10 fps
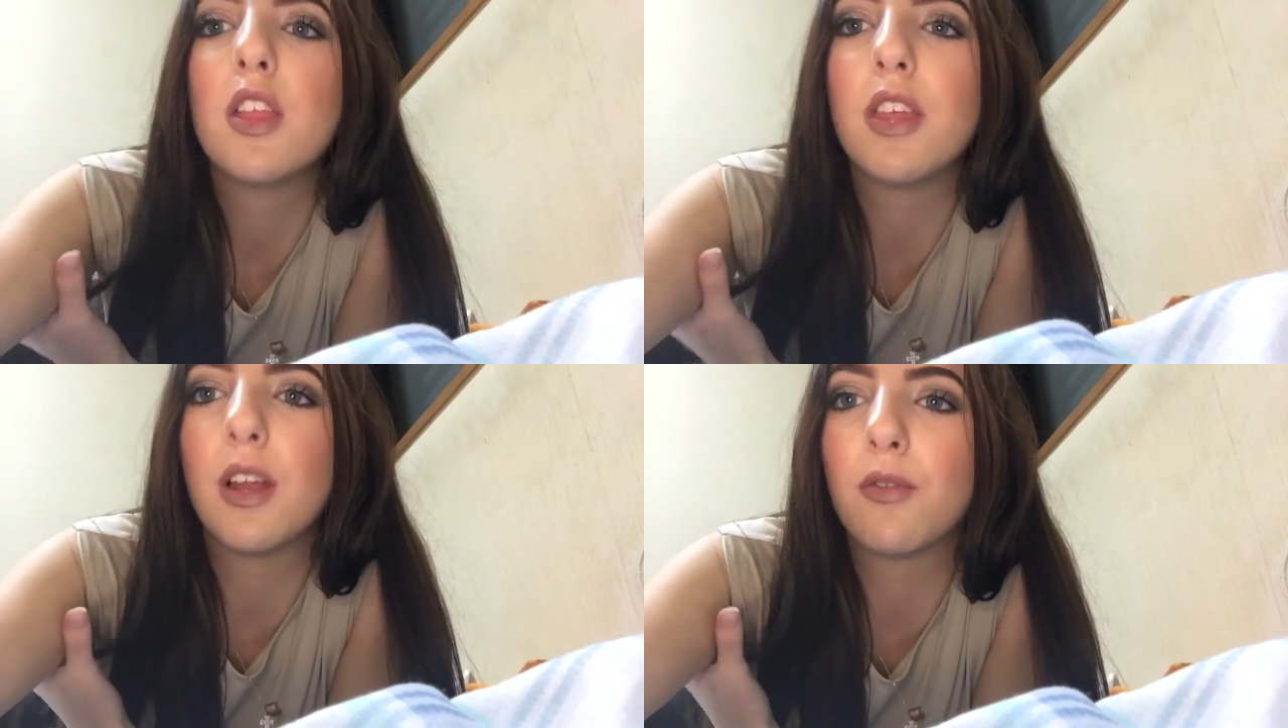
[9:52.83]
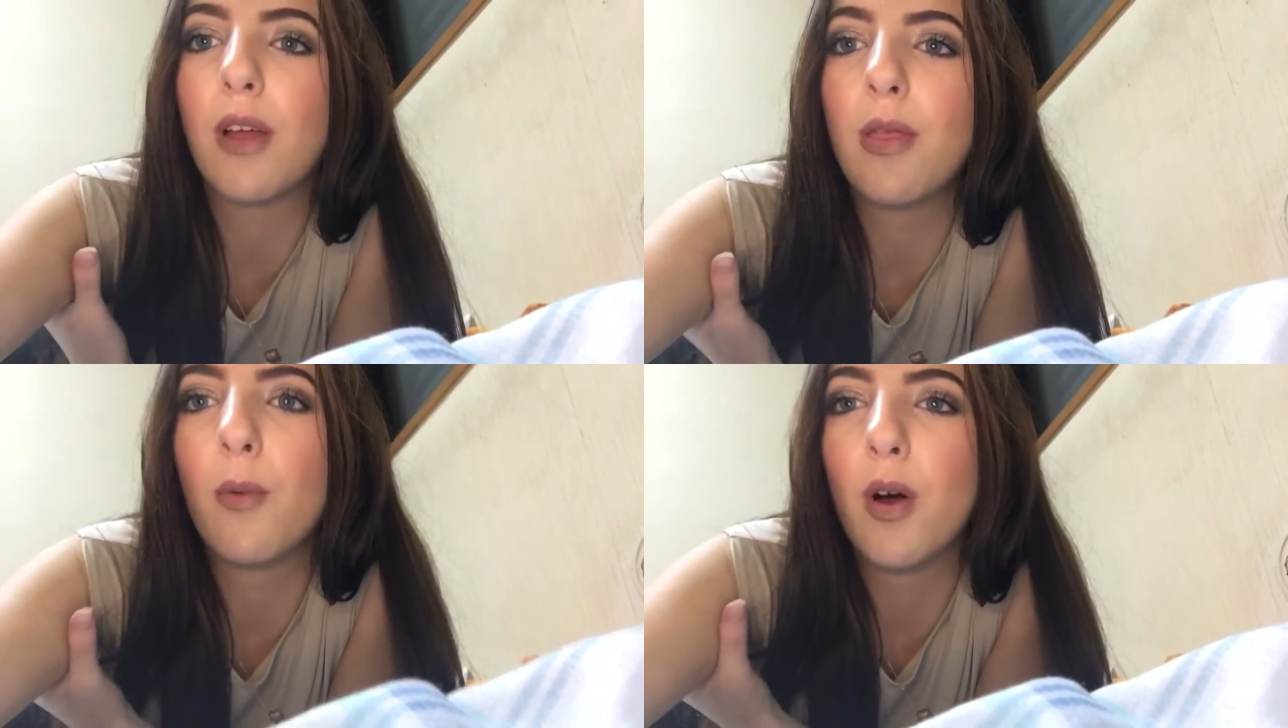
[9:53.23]
that are
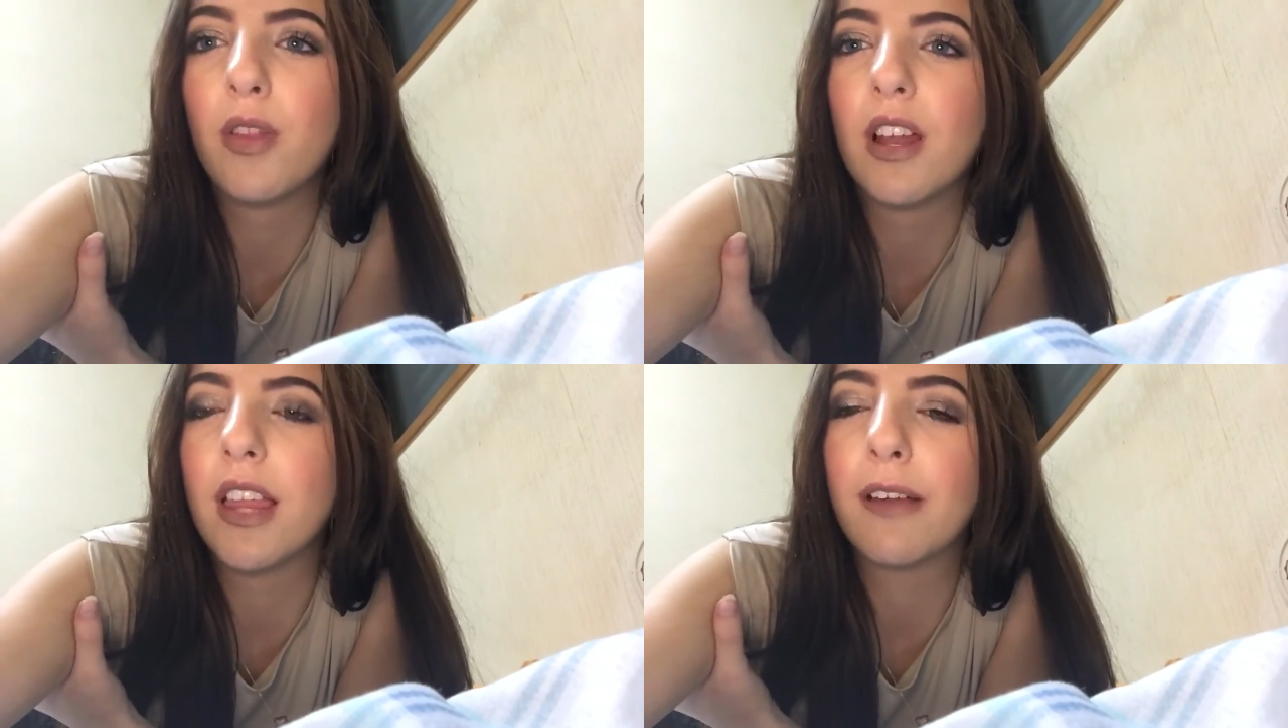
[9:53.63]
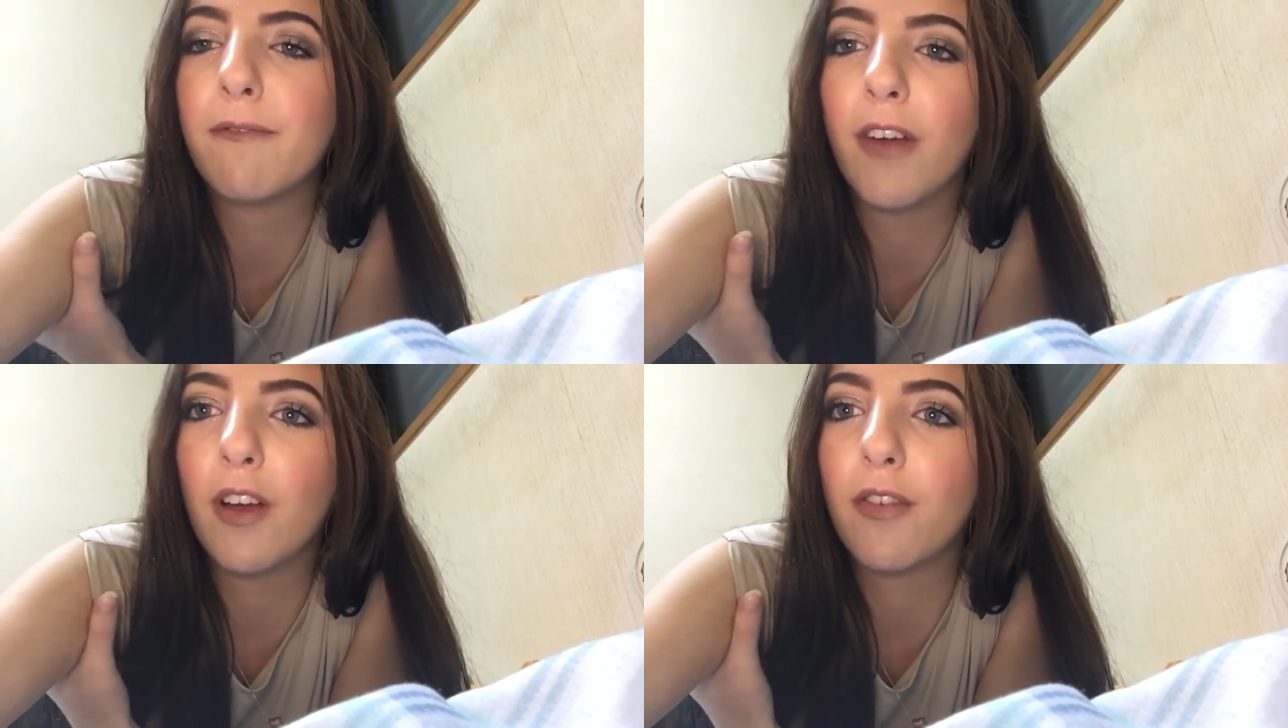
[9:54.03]
around the world that are like
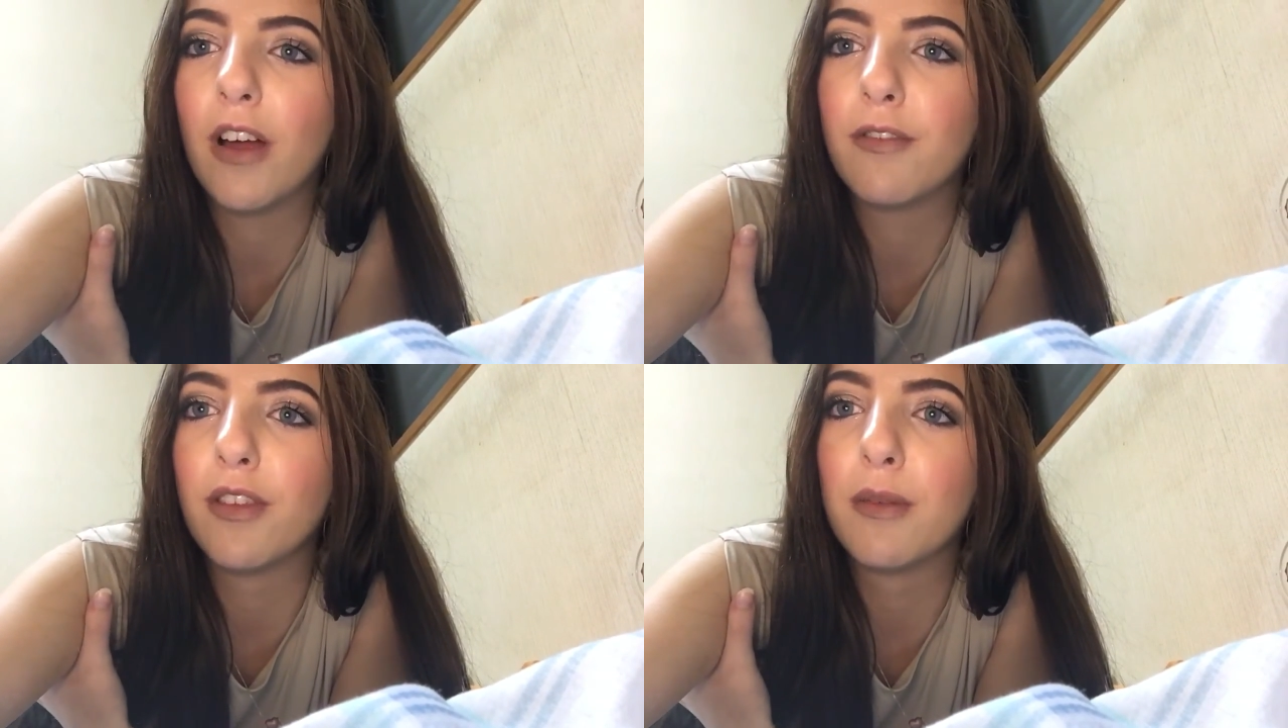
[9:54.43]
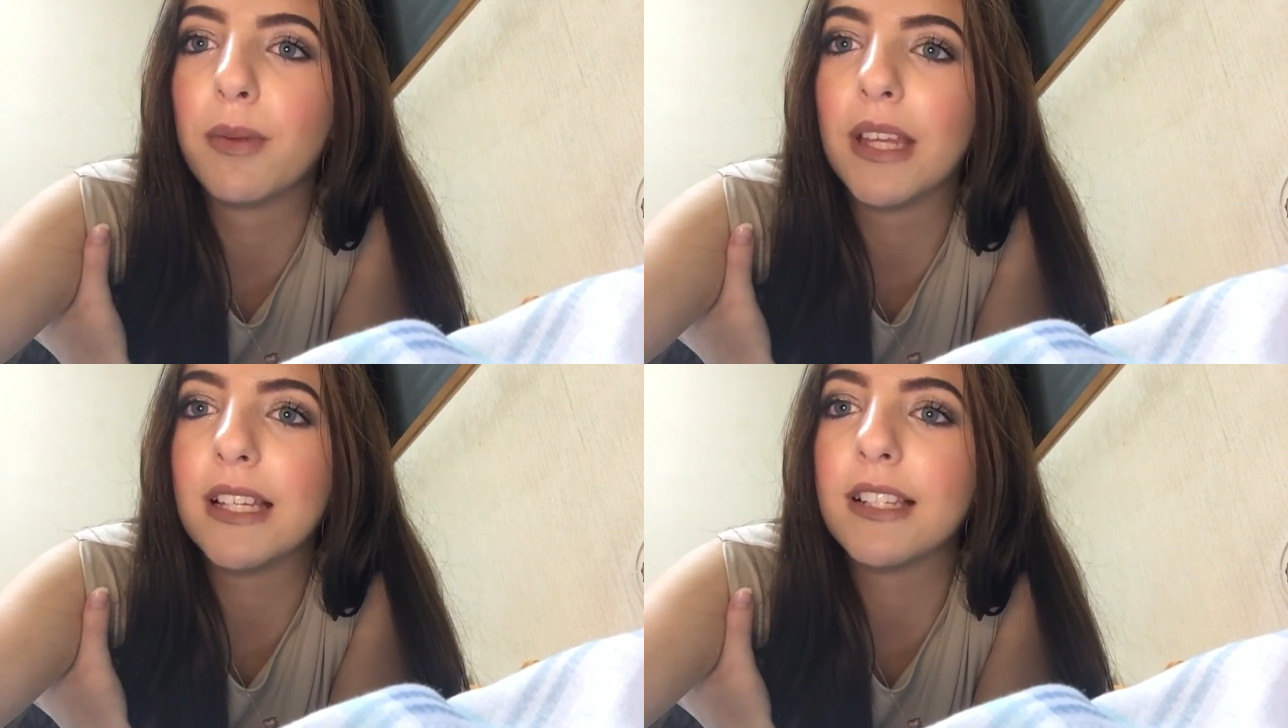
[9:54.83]
verified from the
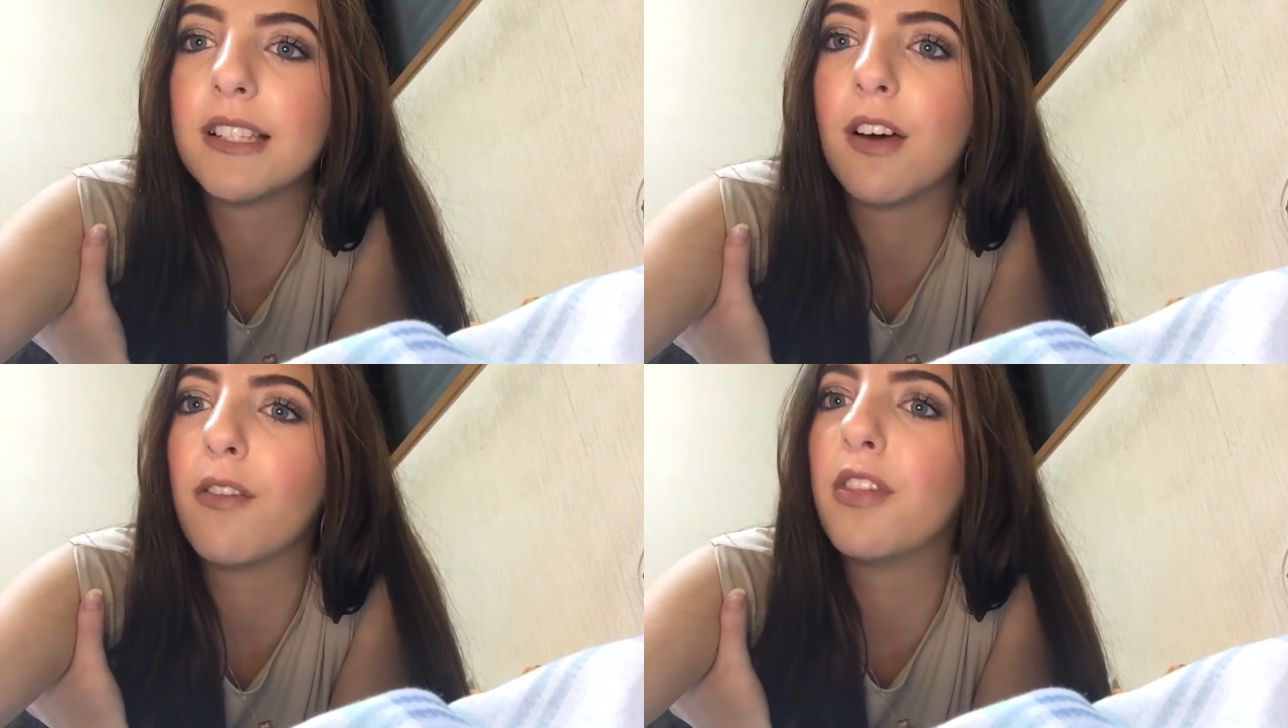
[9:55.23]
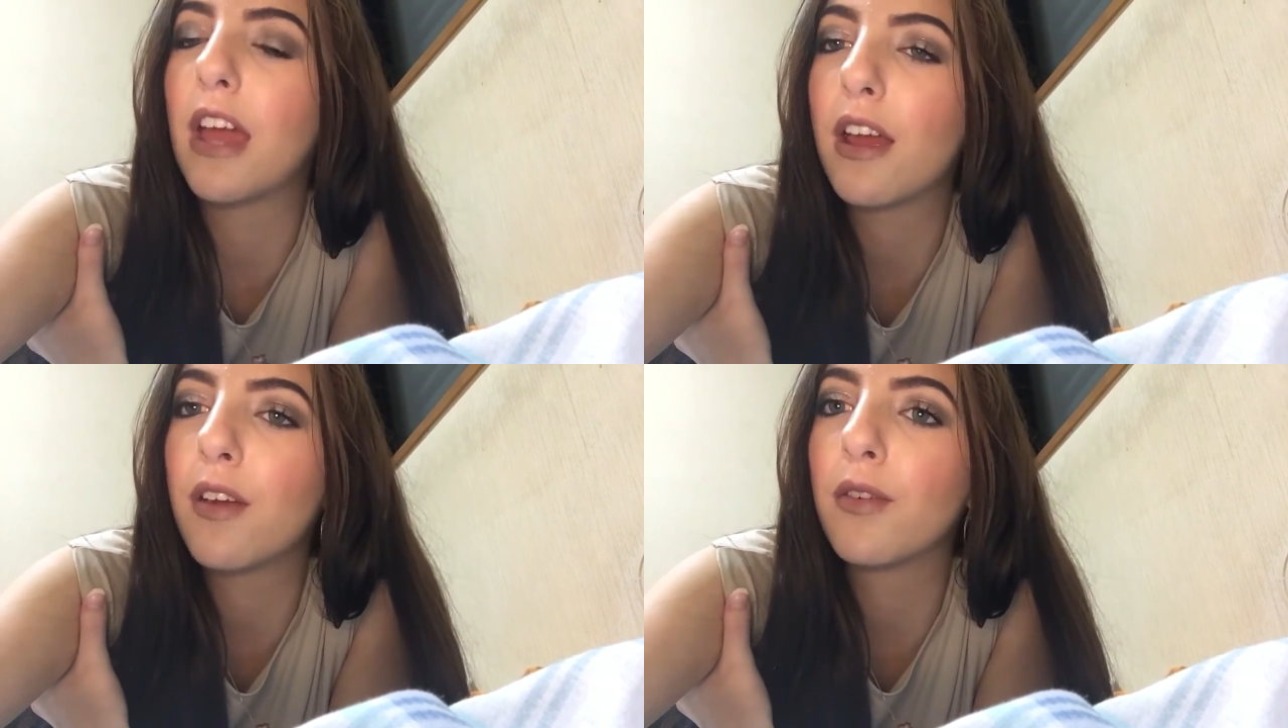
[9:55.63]
police and stuff.
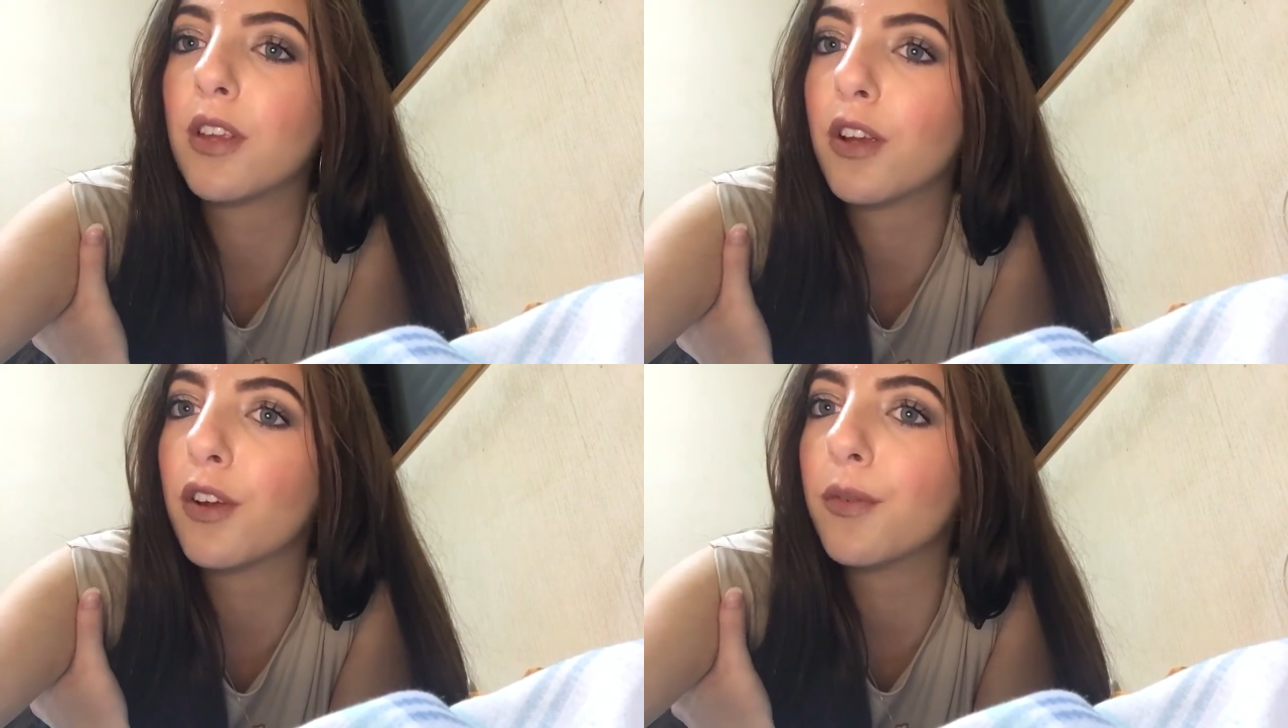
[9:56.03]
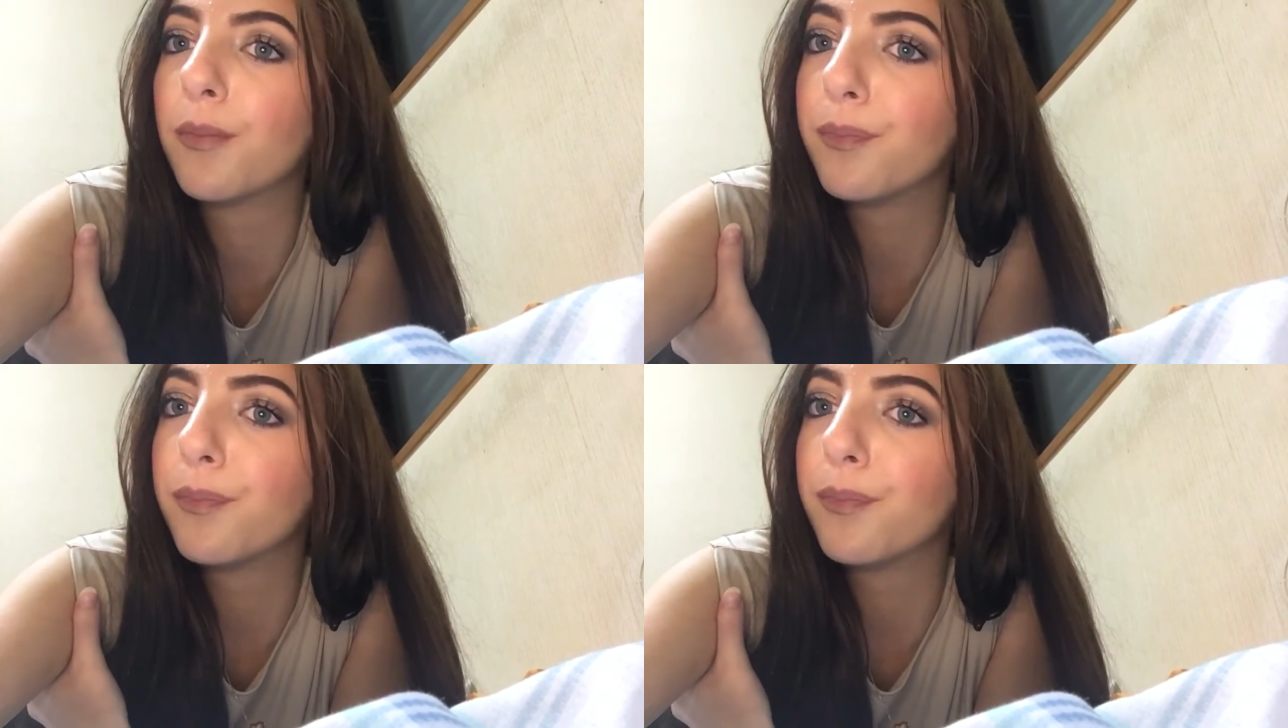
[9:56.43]
They're really good,